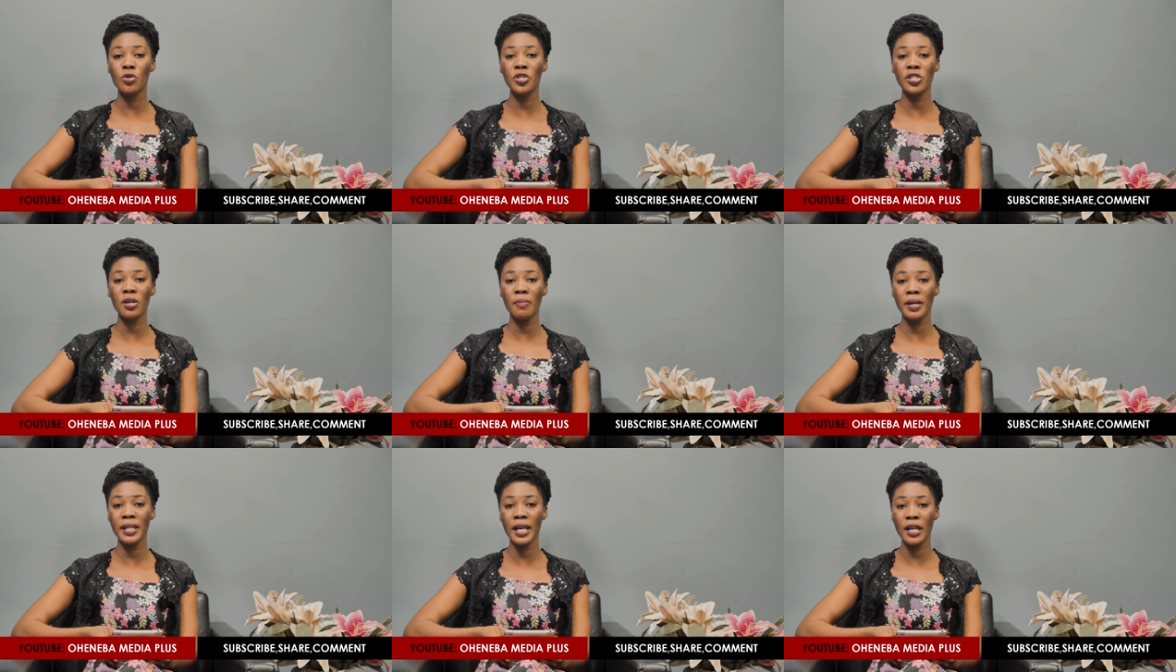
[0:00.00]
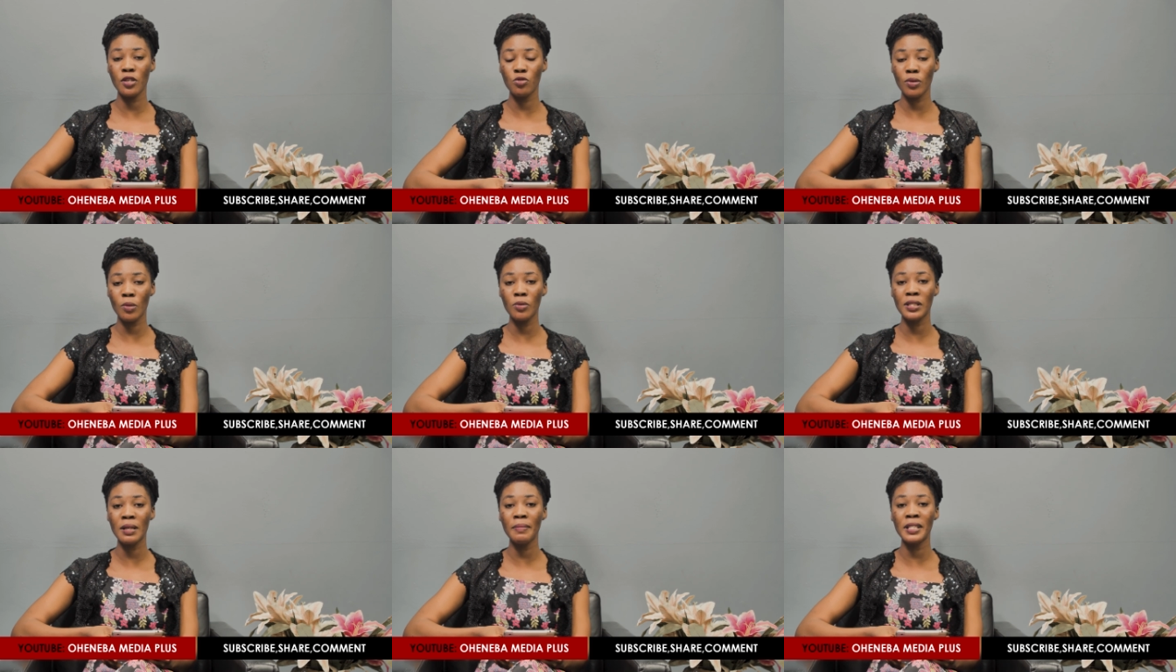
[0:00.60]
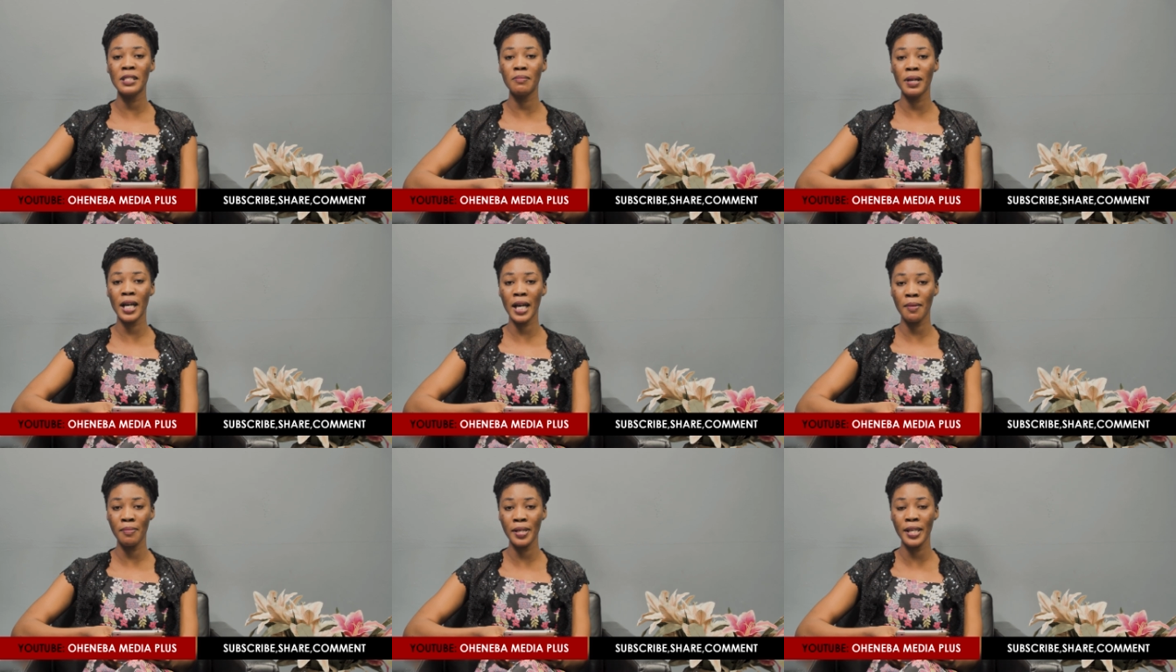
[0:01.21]
social media and so on, Sabit
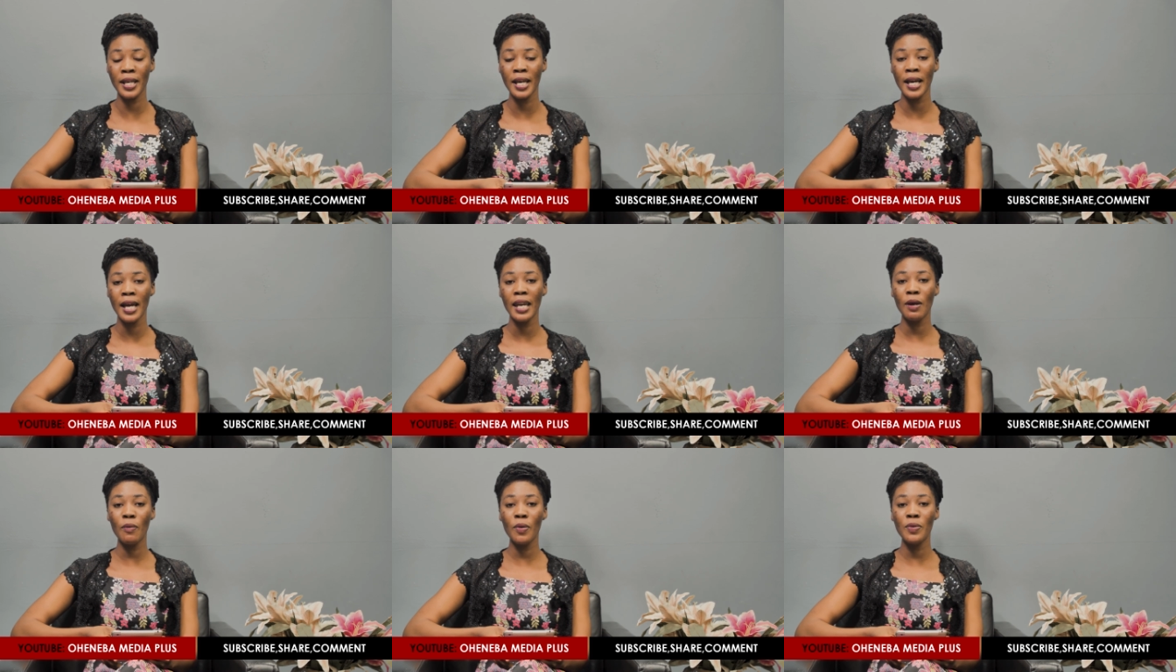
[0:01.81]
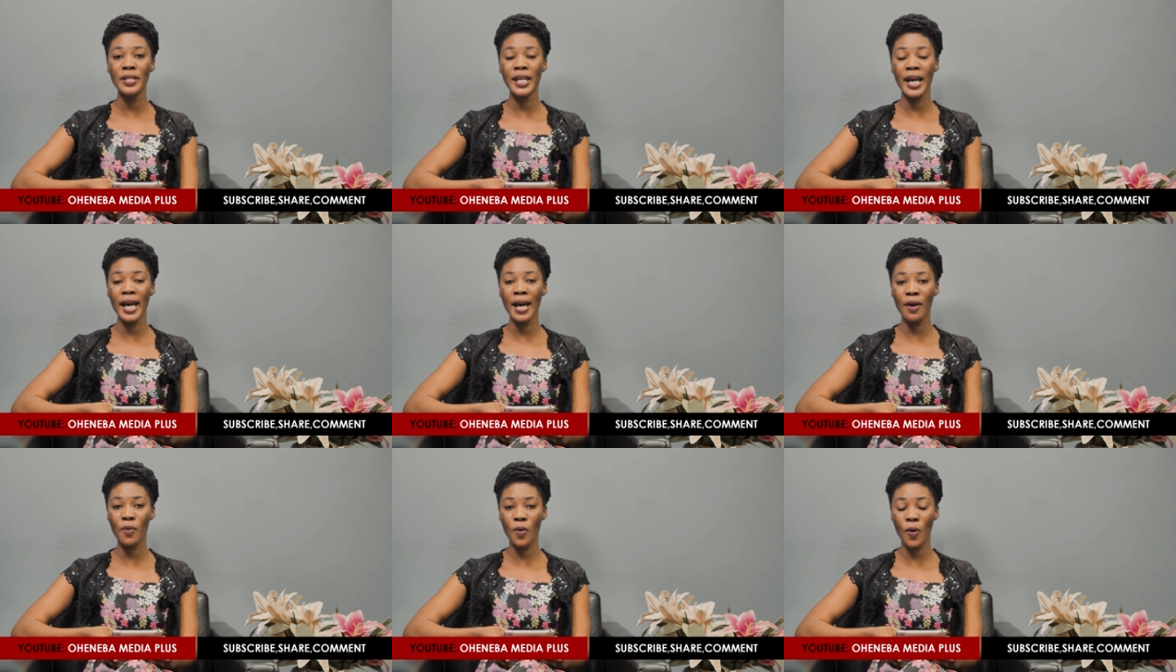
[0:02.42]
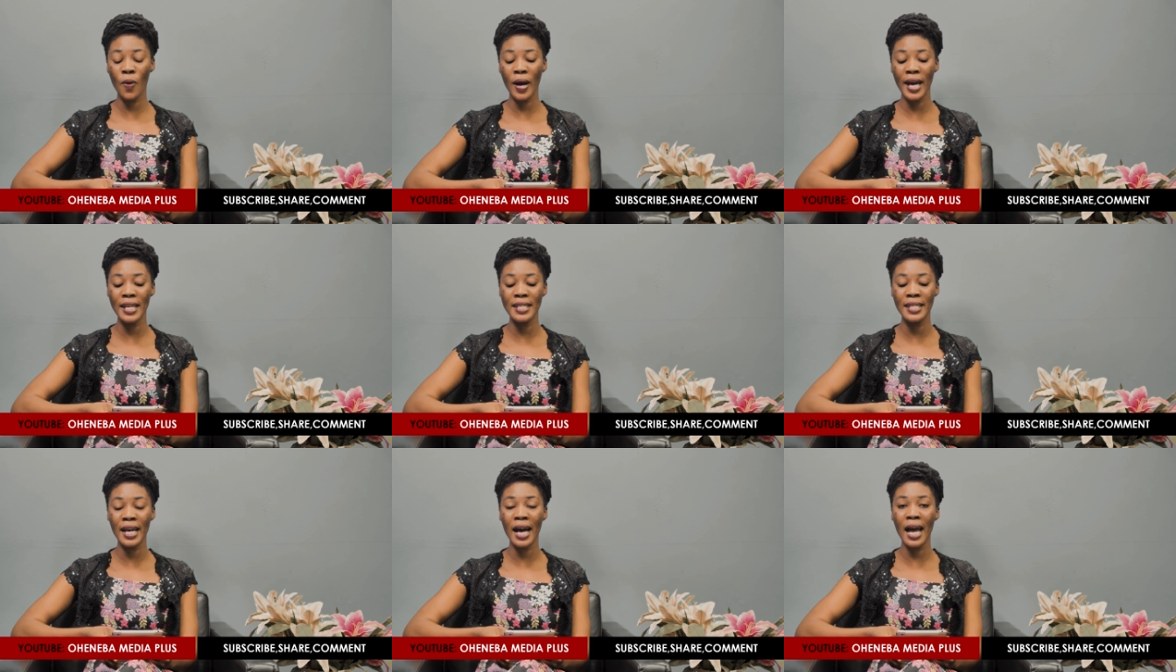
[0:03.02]
Makabi, and who the air call
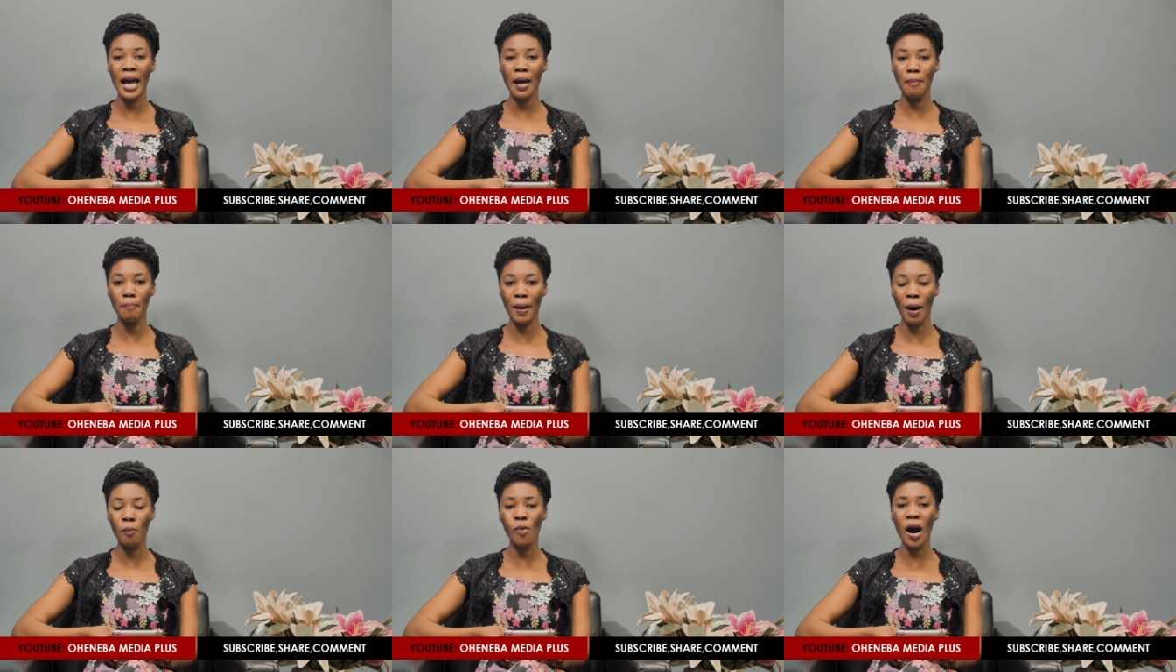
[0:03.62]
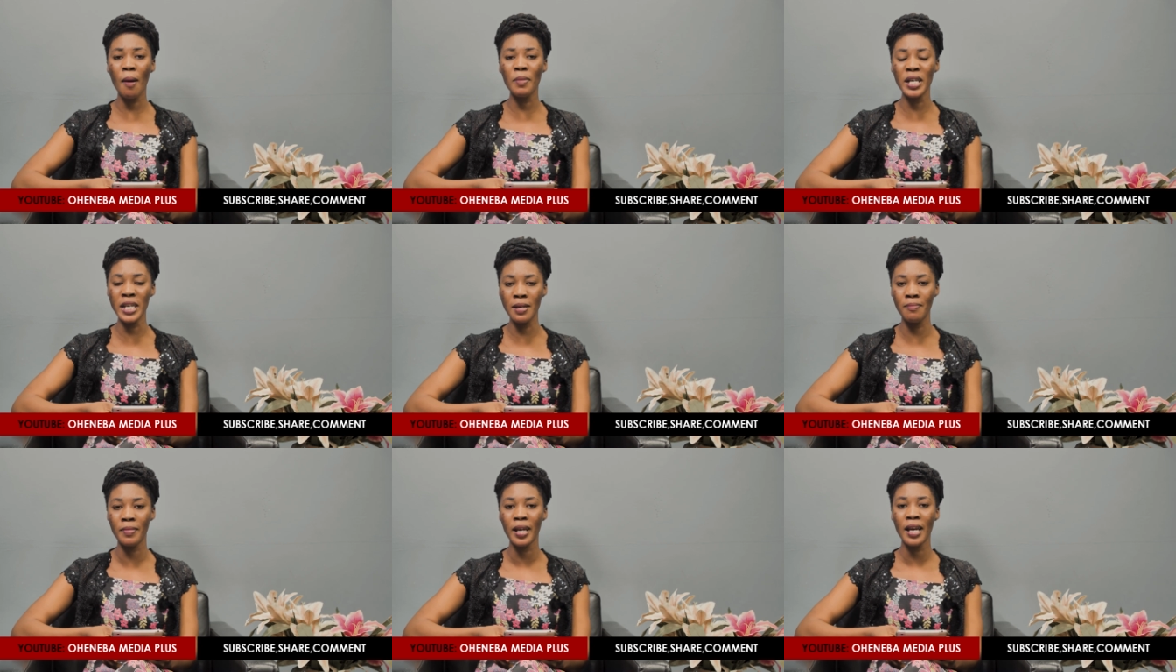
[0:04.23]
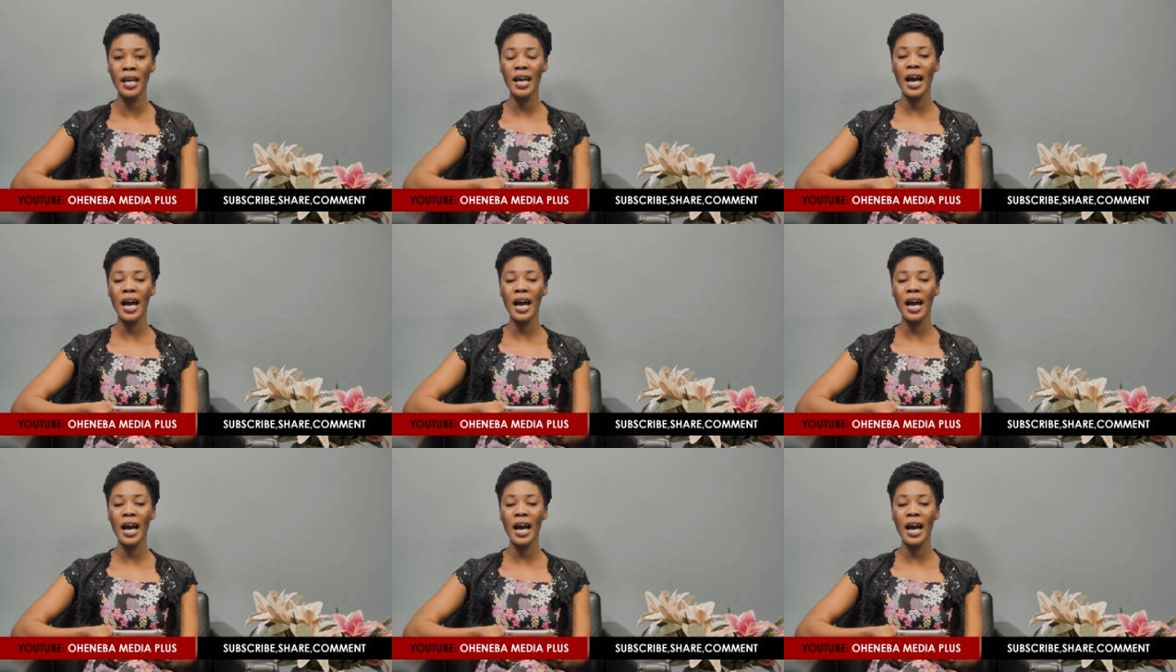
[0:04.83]
any dear air bamuamunim.